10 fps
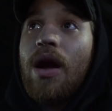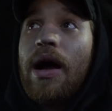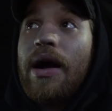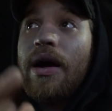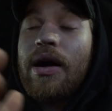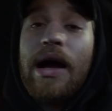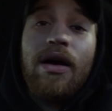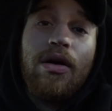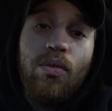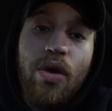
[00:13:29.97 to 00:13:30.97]

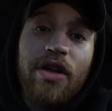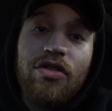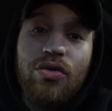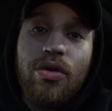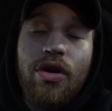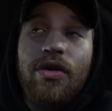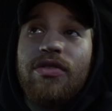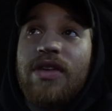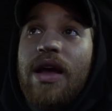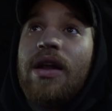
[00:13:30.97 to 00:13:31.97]
I wanted to do it on a
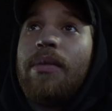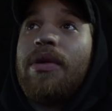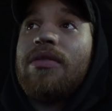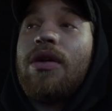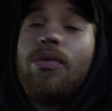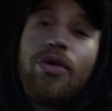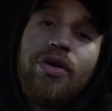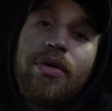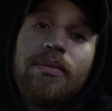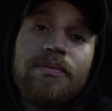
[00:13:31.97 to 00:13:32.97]
Saturday because I don't
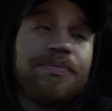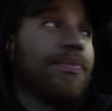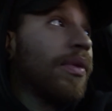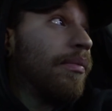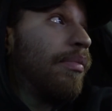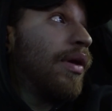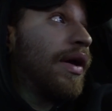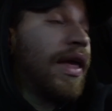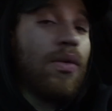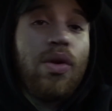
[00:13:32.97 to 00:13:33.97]
work,
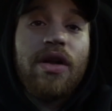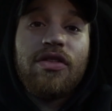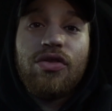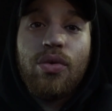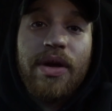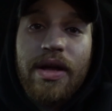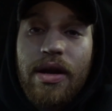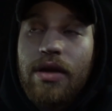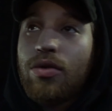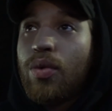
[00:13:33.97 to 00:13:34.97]
but he wanted to do it, get
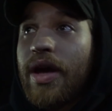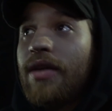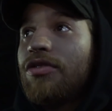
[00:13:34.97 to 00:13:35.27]
it out the way.